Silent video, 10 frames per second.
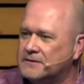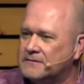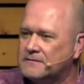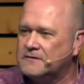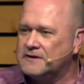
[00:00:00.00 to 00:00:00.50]

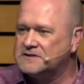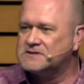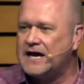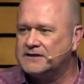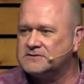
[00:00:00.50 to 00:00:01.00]
that these
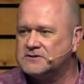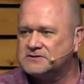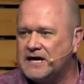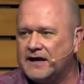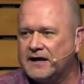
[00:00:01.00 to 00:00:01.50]
signs are
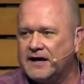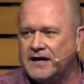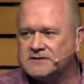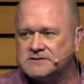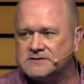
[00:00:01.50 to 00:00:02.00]
telling
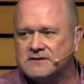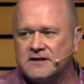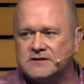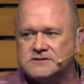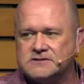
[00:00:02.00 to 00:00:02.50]
us that
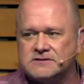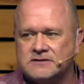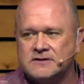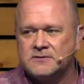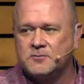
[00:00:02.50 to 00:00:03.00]
it's
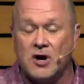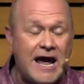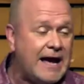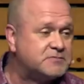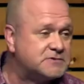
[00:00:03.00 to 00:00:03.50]

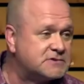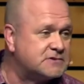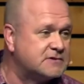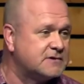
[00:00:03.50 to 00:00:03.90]
perhaps